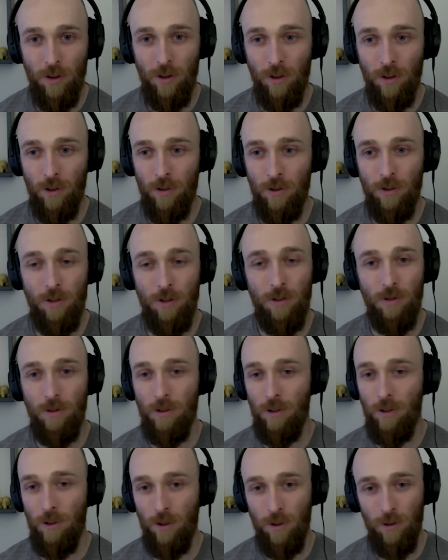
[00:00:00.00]
there's
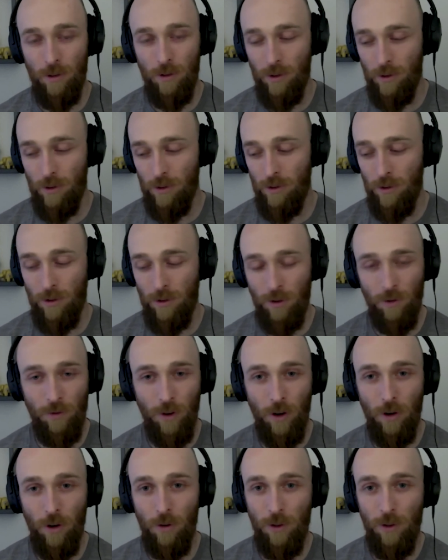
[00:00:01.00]
there, there's your
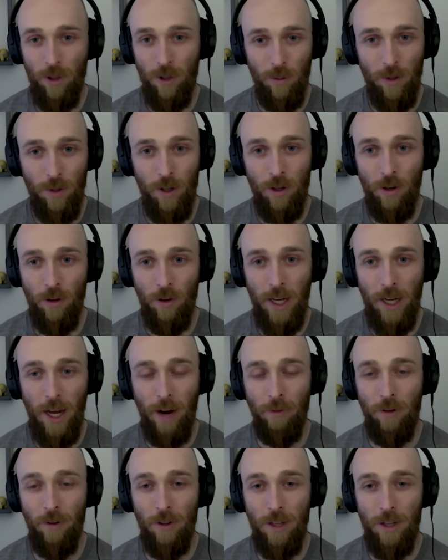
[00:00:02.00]
phone your computer like
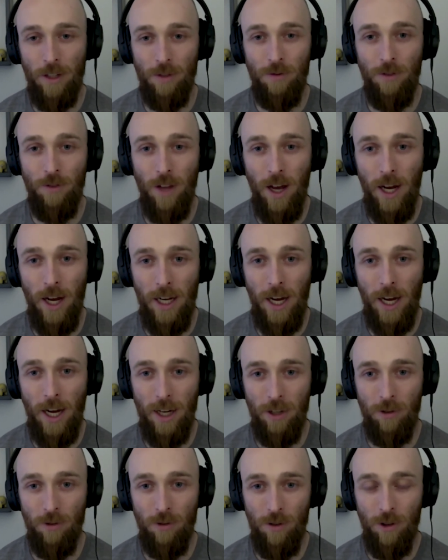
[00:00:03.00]
everything's flying
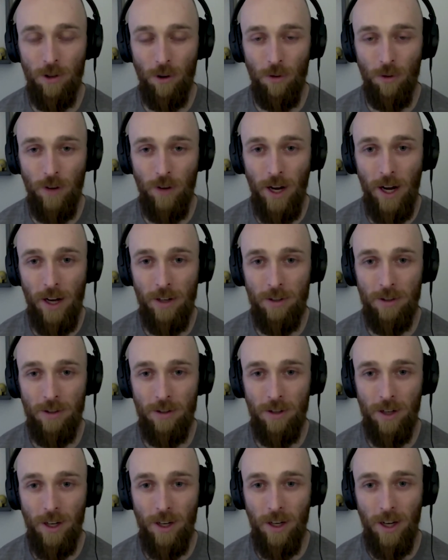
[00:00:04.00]
at you so
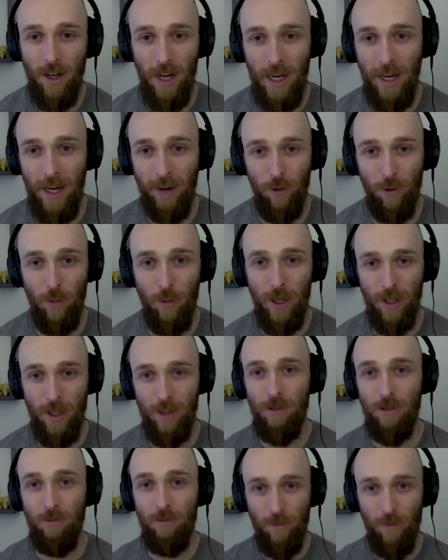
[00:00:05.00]
fast and
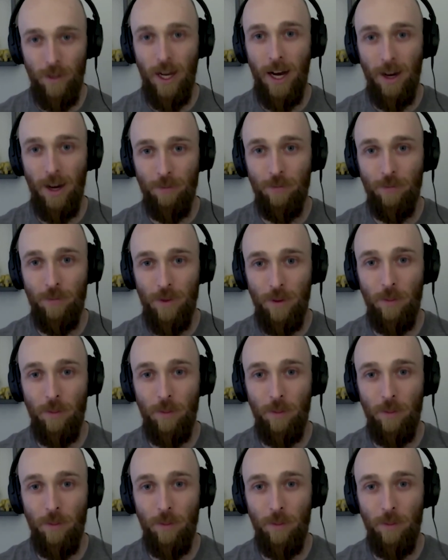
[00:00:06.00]
everybody's yeah